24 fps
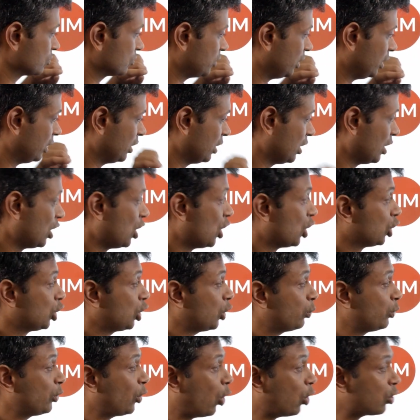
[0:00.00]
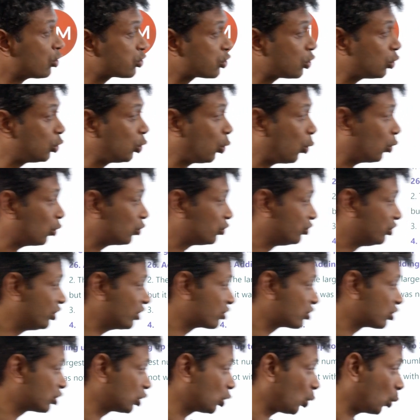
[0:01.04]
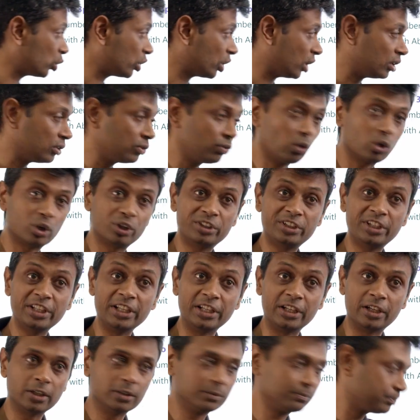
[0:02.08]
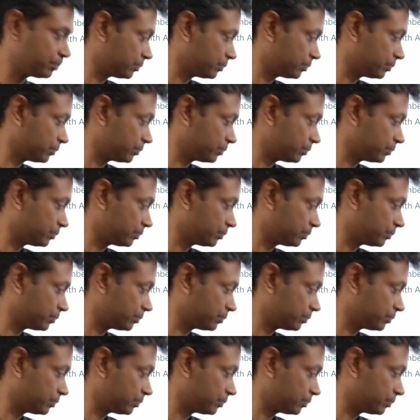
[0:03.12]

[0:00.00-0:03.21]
Okay. Now we also know this total for teak.